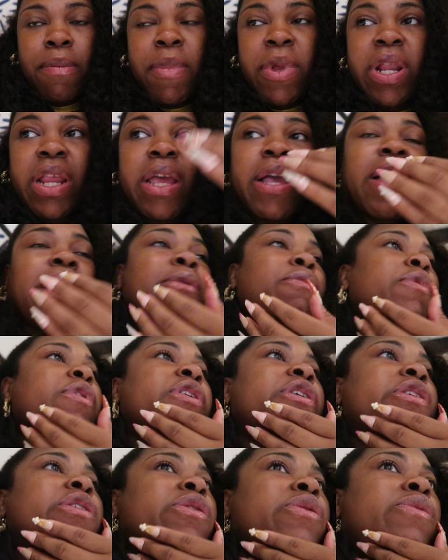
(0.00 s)
But they got
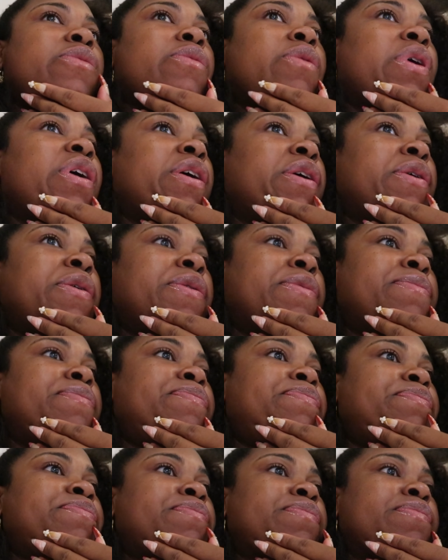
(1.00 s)
really cute,
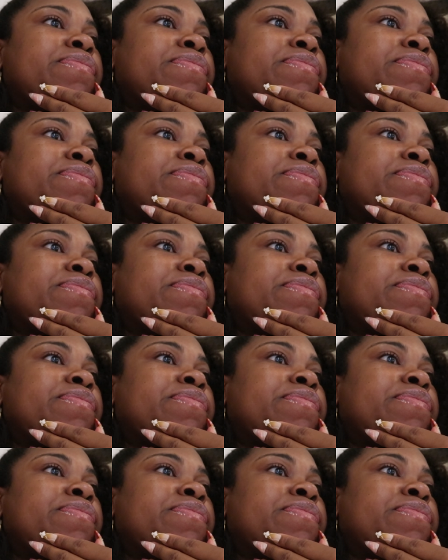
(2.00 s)
um,